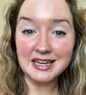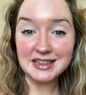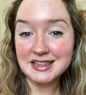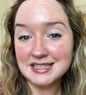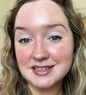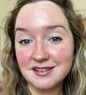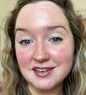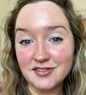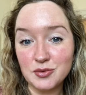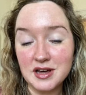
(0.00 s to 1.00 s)
in this
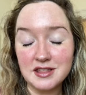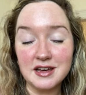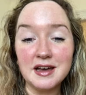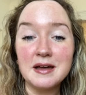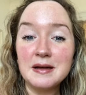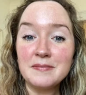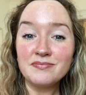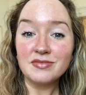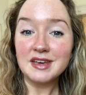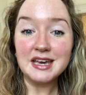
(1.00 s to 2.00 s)
kind of weather,
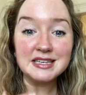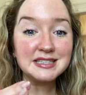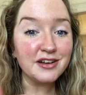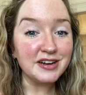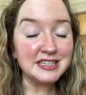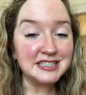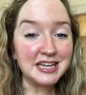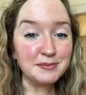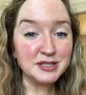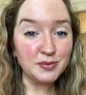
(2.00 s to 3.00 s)
is there any
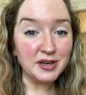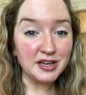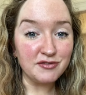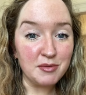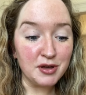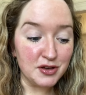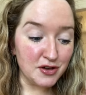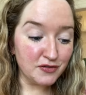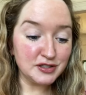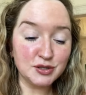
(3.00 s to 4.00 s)
steps that we can
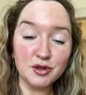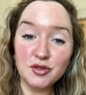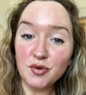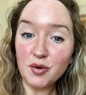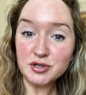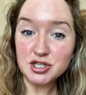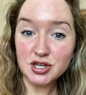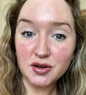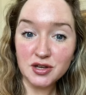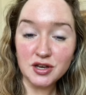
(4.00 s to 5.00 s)
remove? So I thought I would
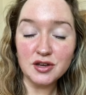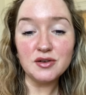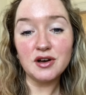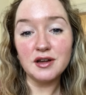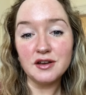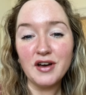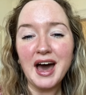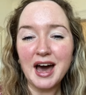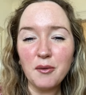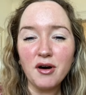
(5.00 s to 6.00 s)
show you kind of
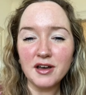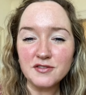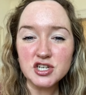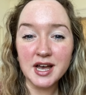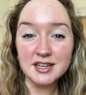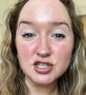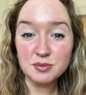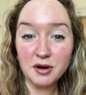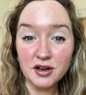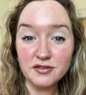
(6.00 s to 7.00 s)
how I've changed
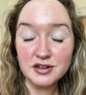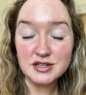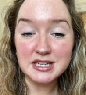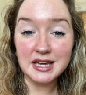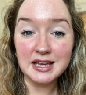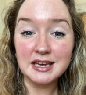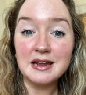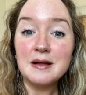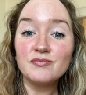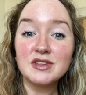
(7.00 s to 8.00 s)
my routine
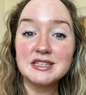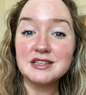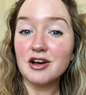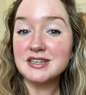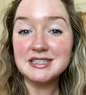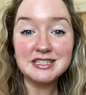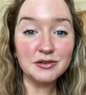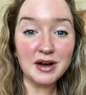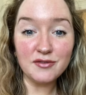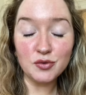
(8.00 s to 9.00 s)
so that I
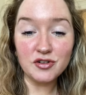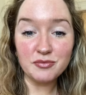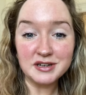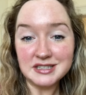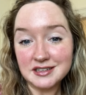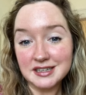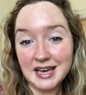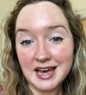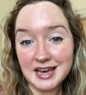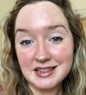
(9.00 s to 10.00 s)
still have all of my sun
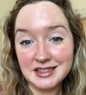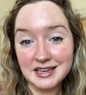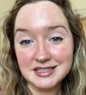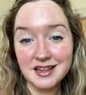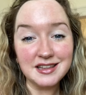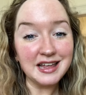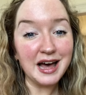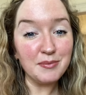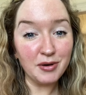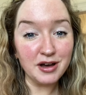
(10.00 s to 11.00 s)
care and things like
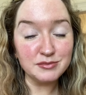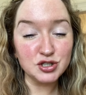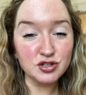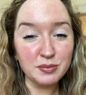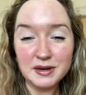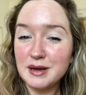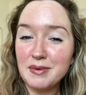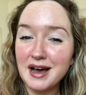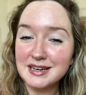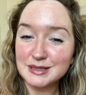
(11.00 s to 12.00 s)
that, but I'm stripping it
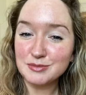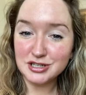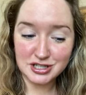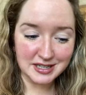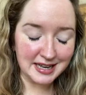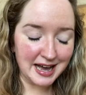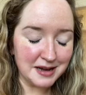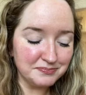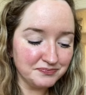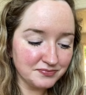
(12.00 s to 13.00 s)
back as much as I can.